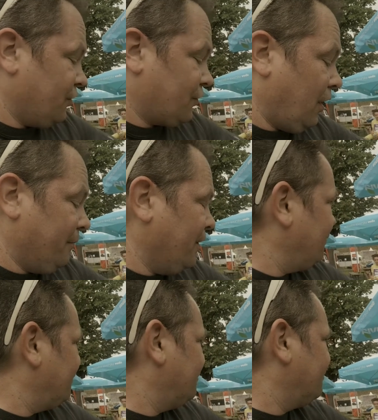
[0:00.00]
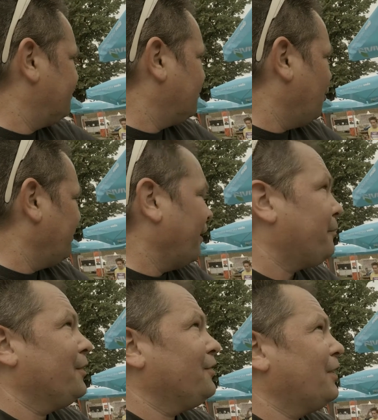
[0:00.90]
Did a time that, well, I'm
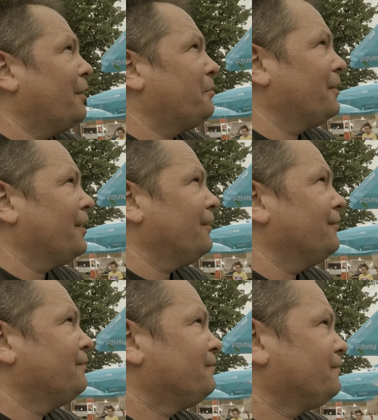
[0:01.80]
happy with, you happy with that?